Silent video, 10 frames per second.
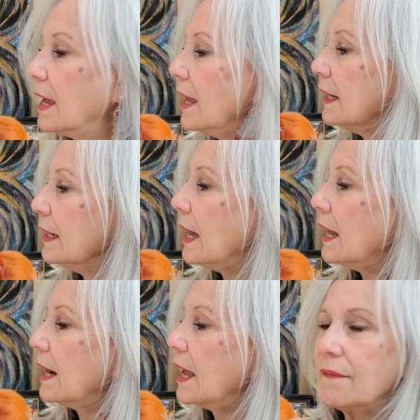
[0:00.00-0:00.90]
and
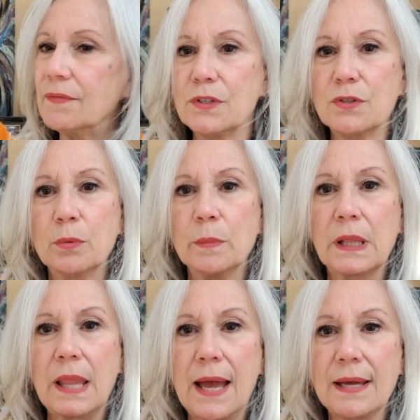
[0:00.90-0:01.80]
not have the Zoom
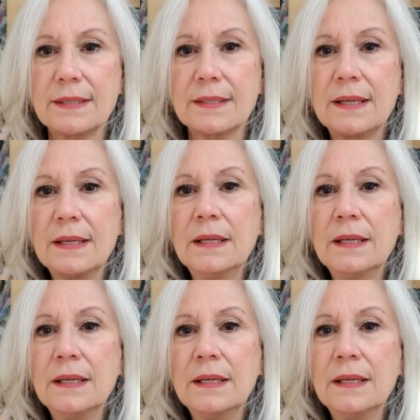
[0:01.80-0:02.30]
class.